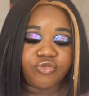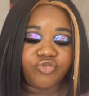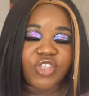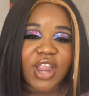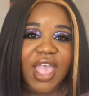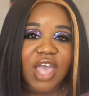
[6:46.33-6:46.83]

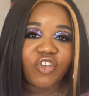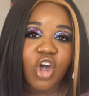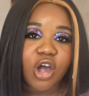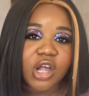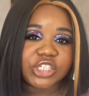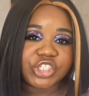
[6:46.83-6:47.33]
they have an
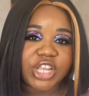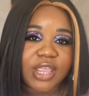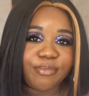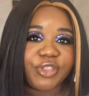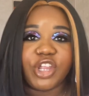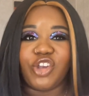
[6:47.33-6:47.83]
odd
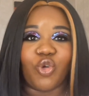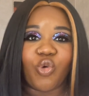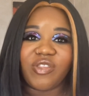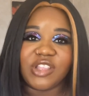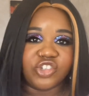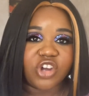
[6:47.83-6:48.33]
shape, but they're
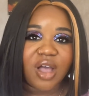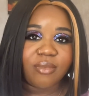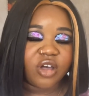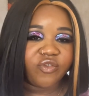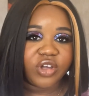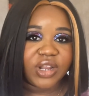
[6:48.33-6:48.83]
doing the job
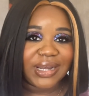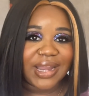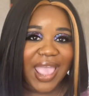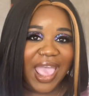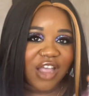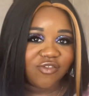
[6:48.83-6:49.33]
of an
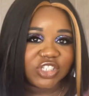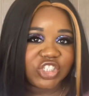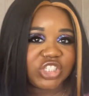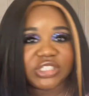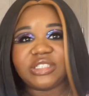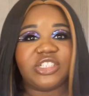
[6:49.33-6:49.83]

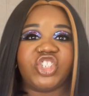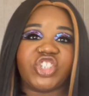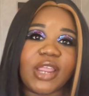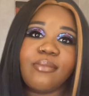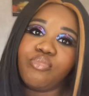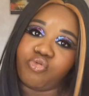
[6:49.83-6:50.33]
average
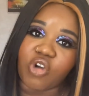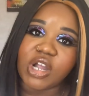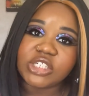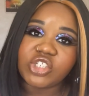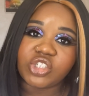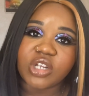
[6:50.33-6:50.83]
shape
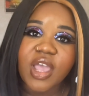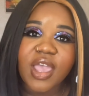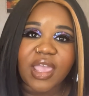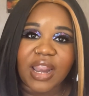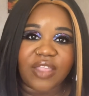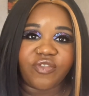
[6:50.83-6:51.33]
brush.
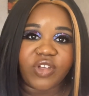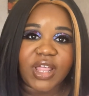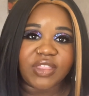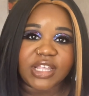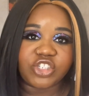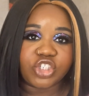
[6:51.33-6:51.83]
And I feel
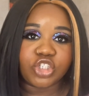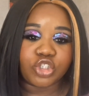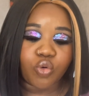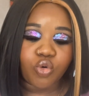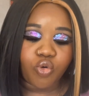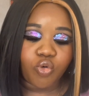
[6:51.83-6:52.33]
like that's just
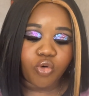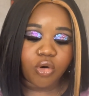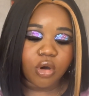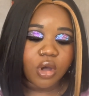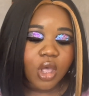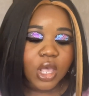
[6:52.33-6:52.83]
so
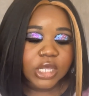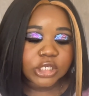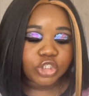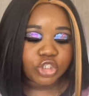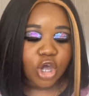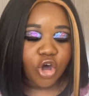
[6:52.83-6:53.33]
cool.
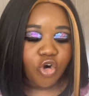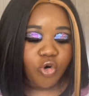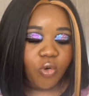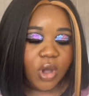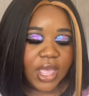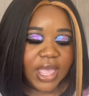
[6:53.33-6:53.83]

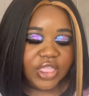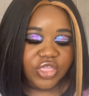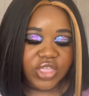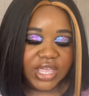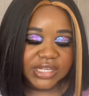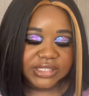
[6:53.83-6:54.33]
So
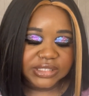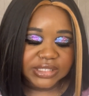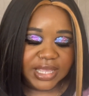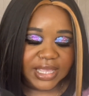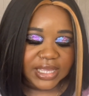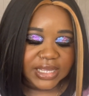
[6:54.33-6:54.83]
this
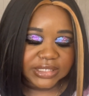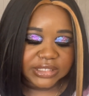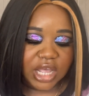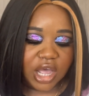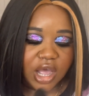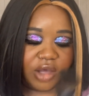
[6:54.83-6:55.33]
is
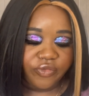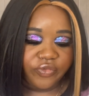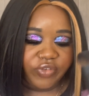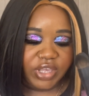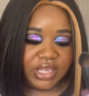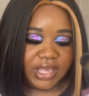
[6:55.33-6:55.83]

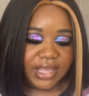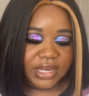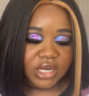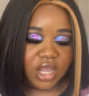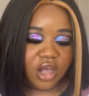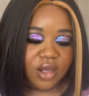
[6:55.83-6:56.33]

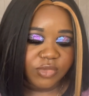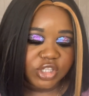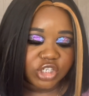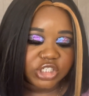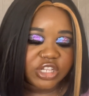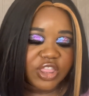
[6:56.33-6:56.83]
vegan. These
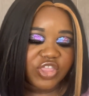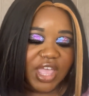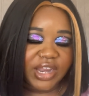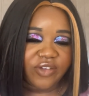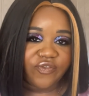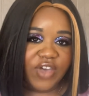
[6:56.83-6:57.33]
are
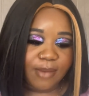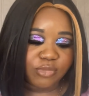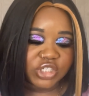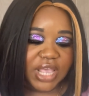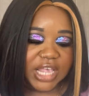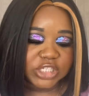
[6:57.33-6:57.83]
synthetic
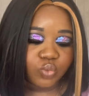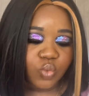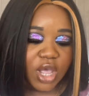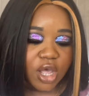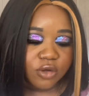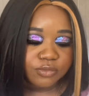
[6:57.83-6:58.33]
fibers as
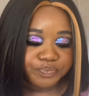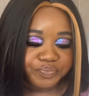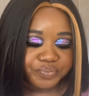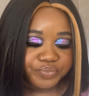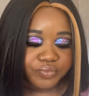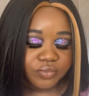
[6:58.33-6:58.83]
well.
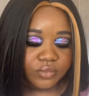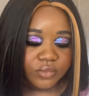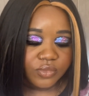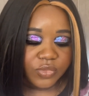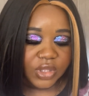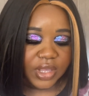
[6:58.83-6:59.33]

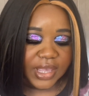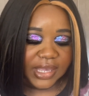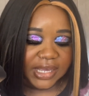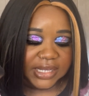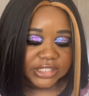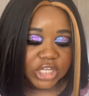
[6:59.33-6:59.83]

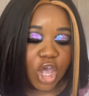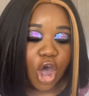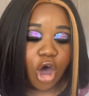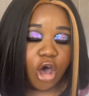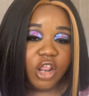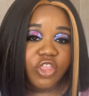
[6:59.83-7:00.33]
And
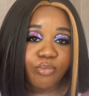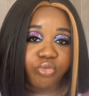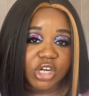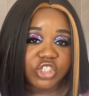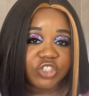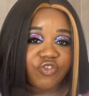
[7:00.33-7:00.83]
all of the
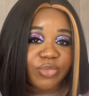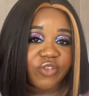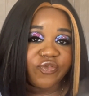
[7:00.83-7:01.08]
brushes from the